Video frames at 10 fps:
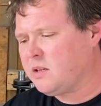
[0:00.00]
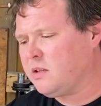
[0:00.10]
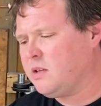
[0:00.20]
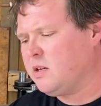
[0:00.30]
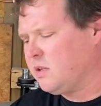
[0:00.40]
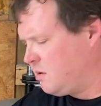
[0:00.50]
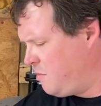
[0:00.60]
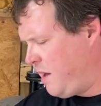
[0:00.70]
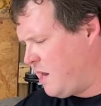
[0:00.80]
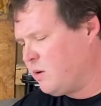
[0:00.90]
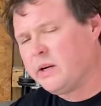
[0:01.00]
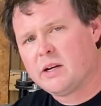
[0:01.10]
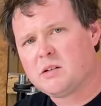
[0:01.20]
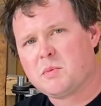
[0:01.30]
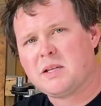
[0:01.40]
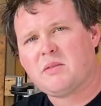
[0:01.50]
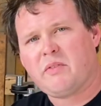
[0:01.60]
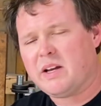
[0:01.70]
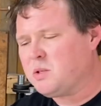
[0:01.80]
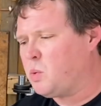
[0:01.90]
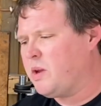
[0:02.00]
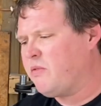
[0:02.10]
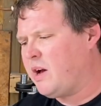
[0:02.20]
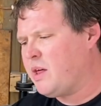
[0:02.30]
This manual here specifies 25